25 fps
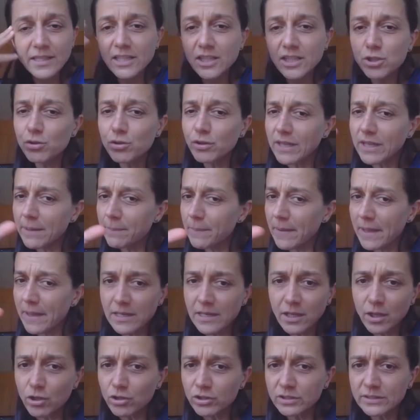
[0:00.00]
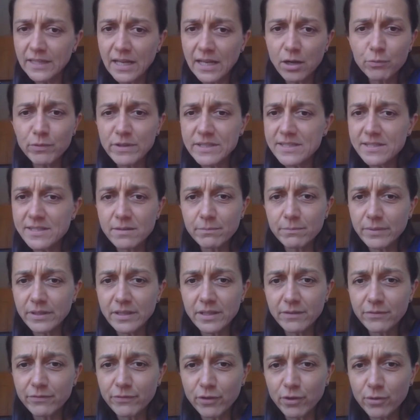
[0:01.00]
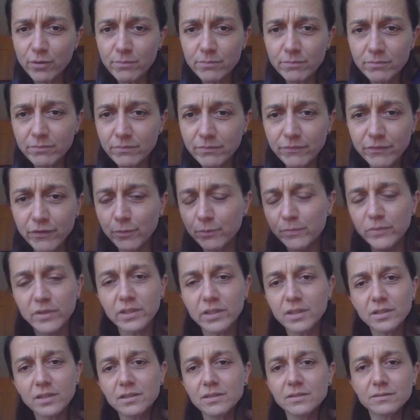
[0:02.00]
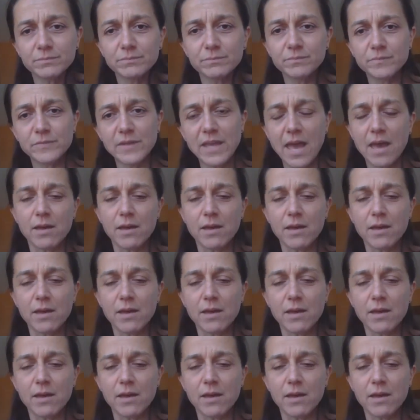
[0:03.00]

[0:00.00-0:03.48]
Did you keep any contact with somebody from the